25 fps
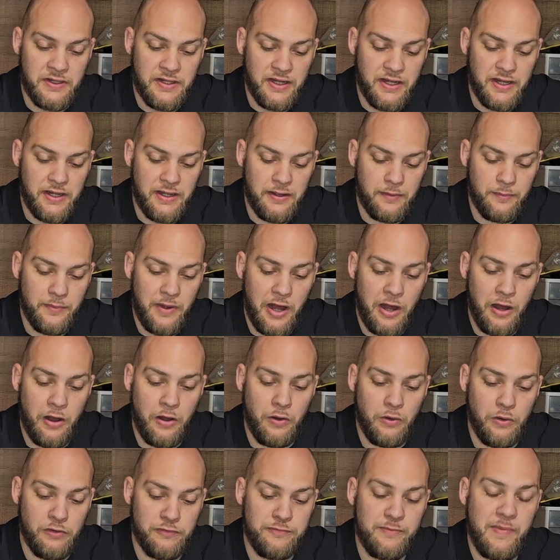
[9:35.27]

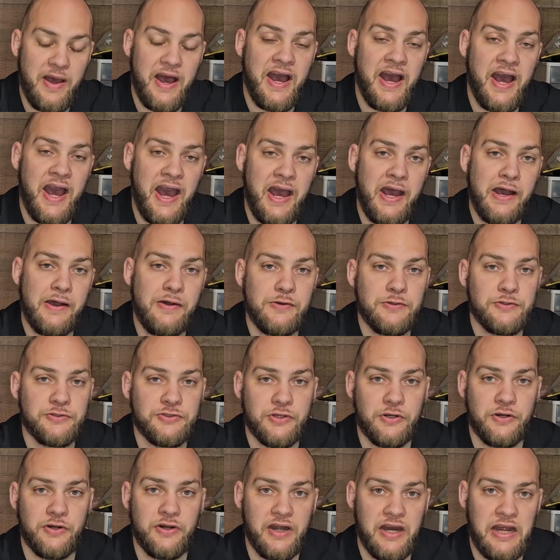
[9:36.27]
All of my howls
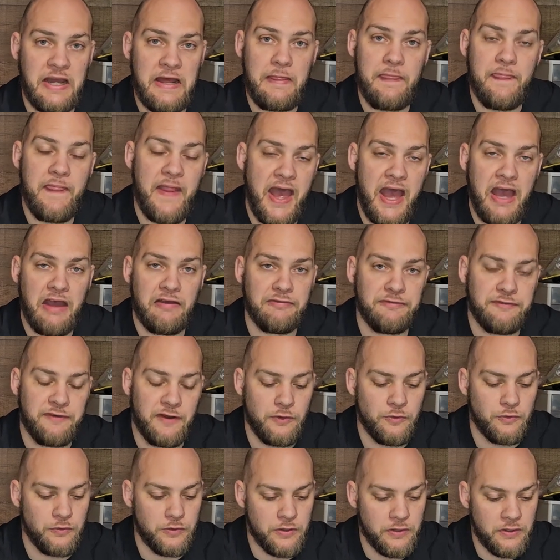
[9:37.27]
are in that
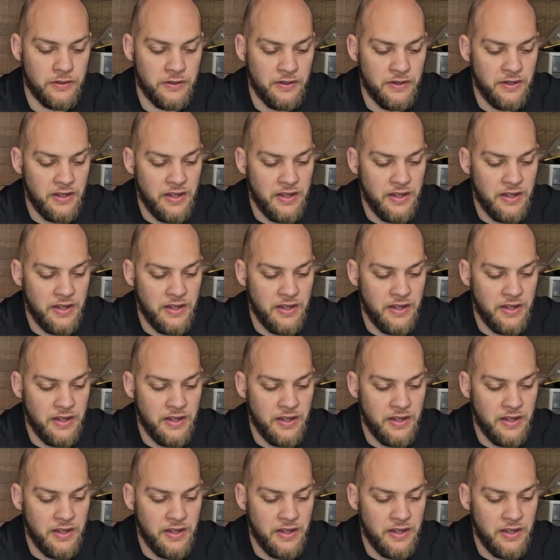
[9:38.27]
folder.